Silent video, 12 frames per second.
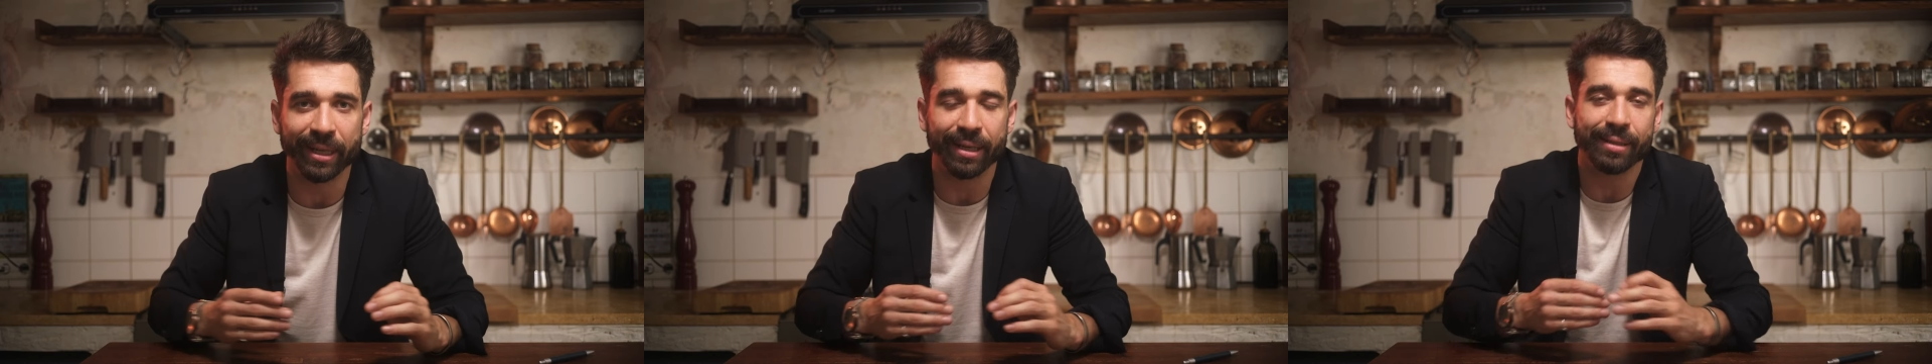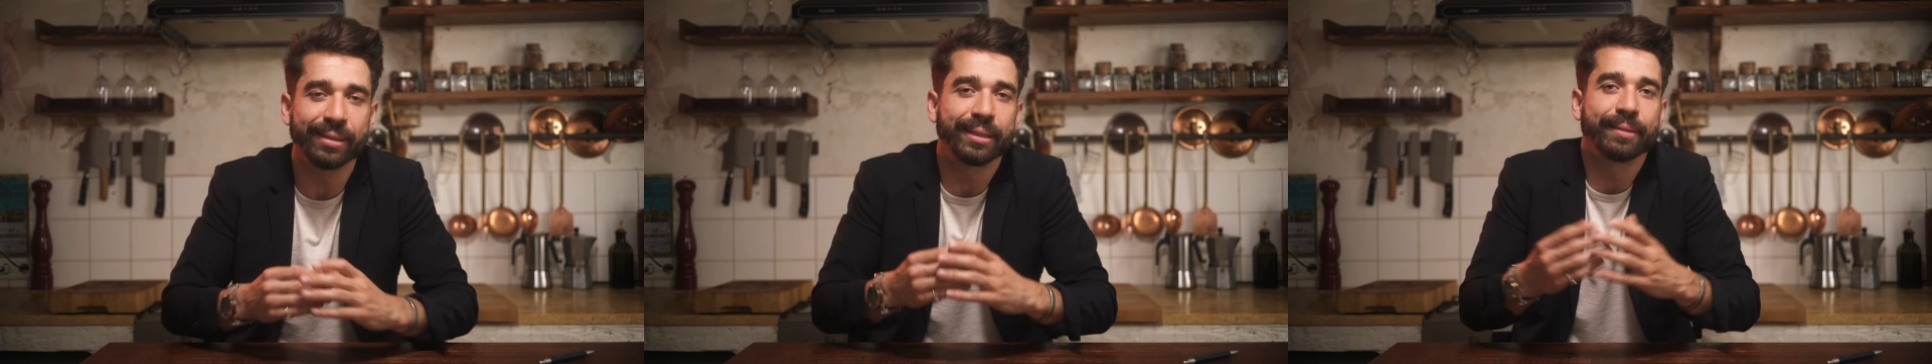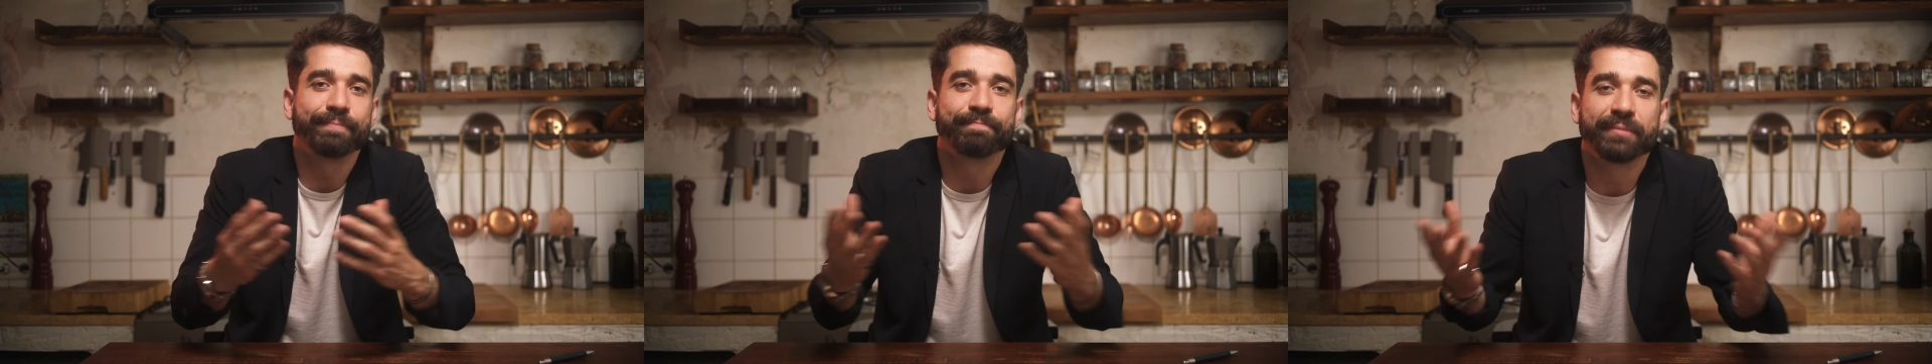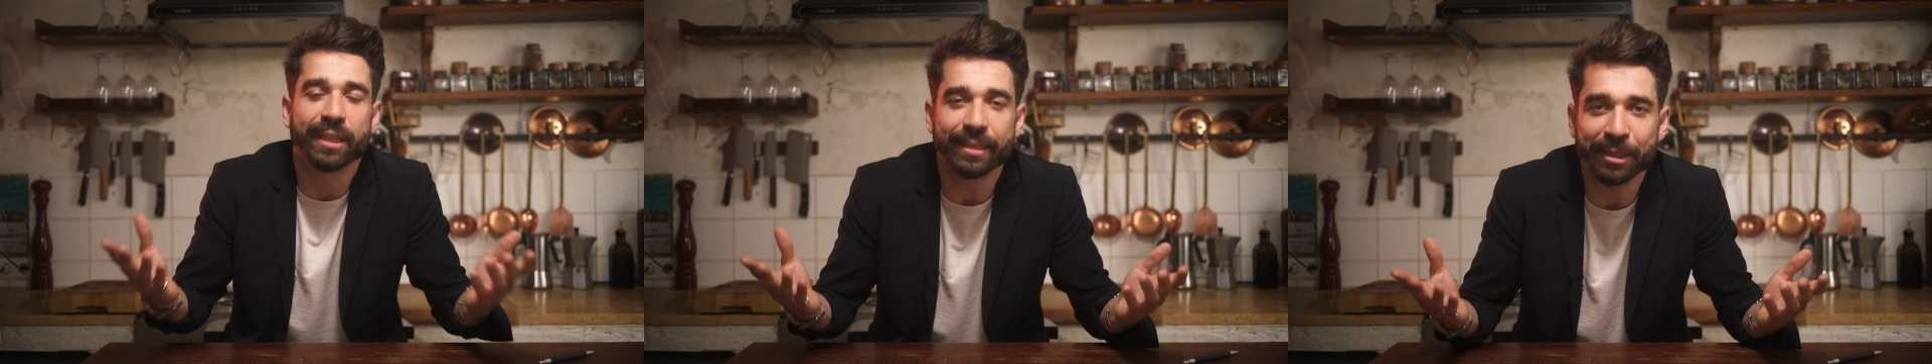else,
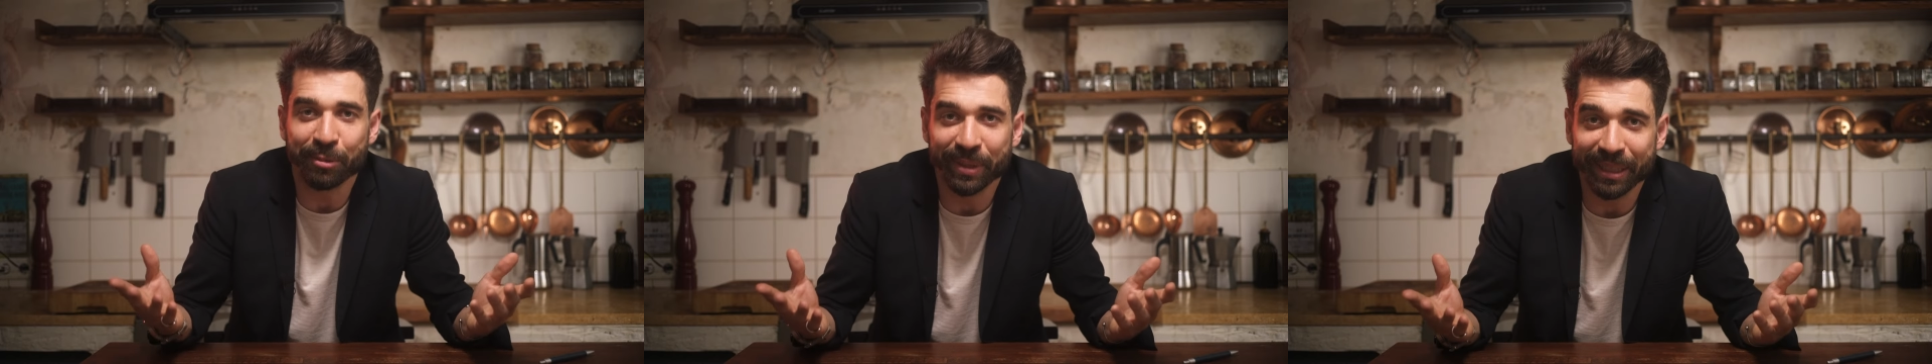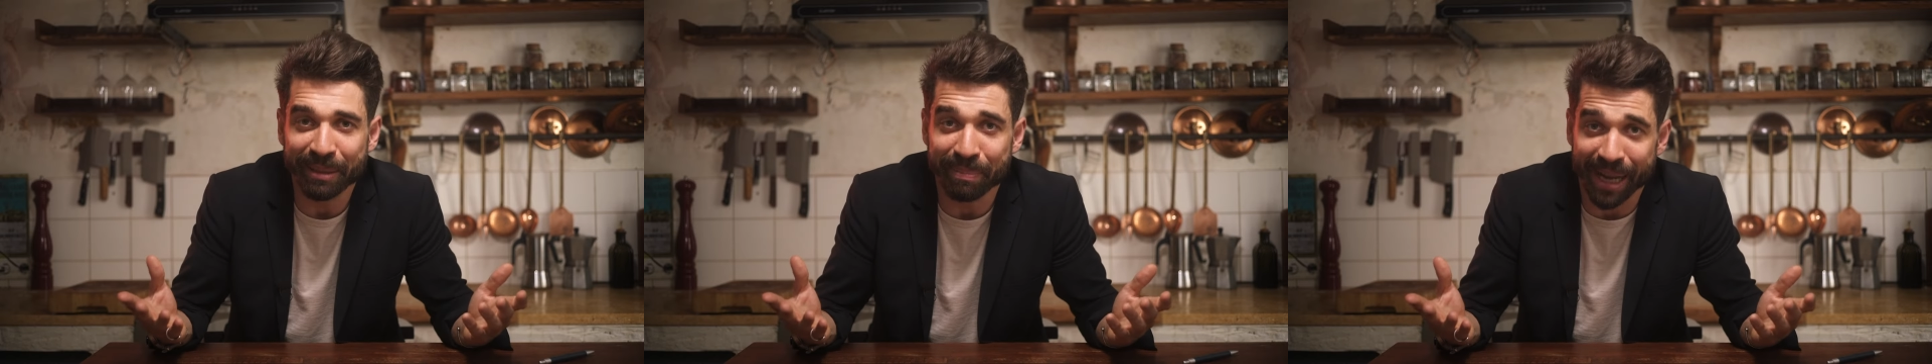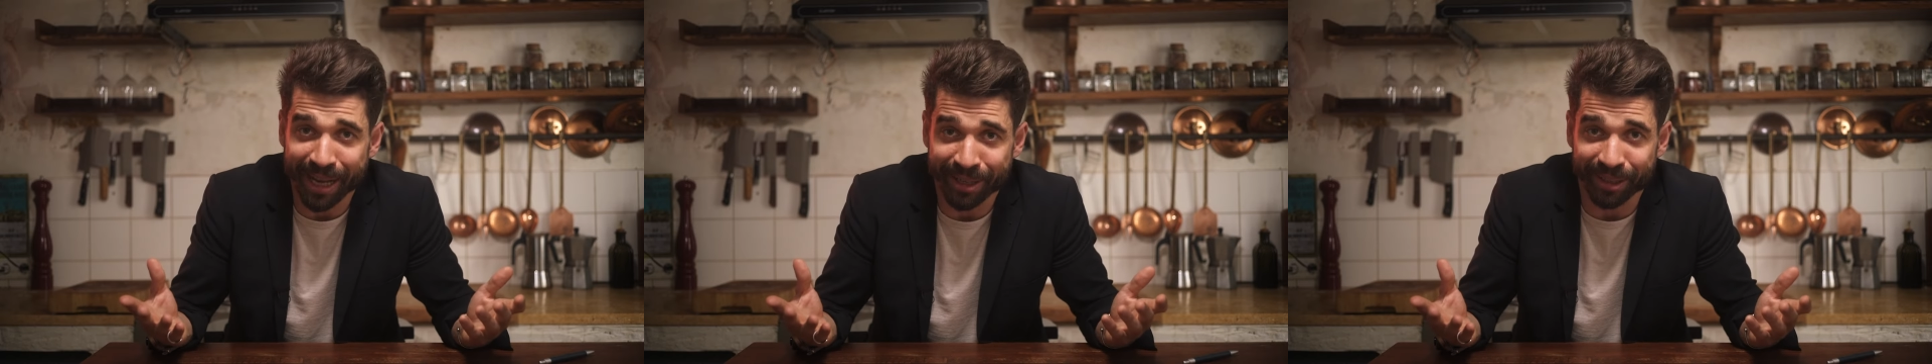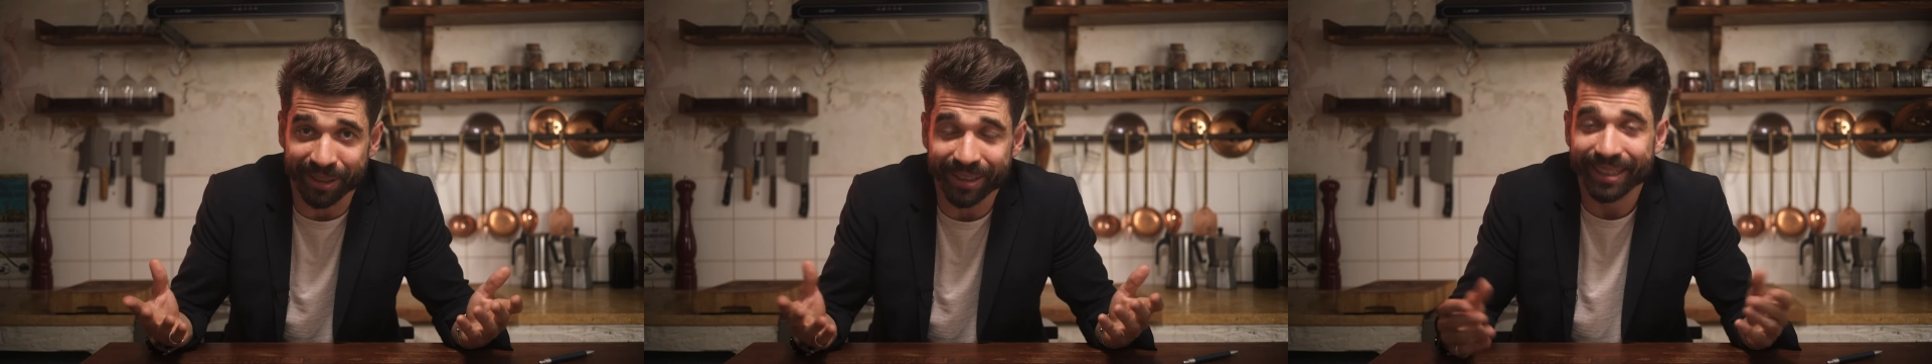does it really
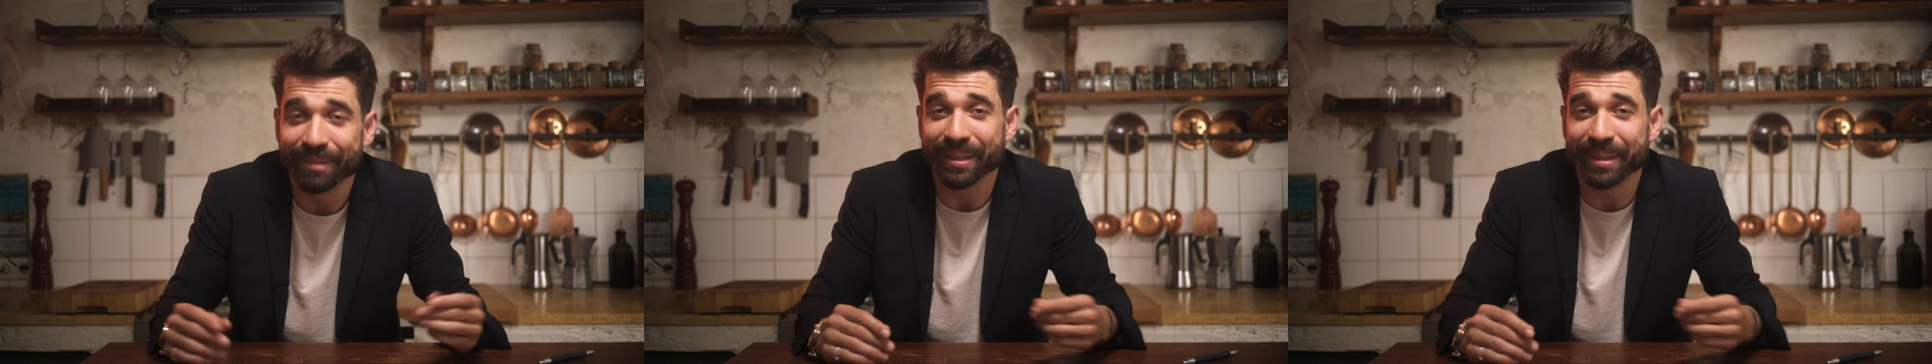matter?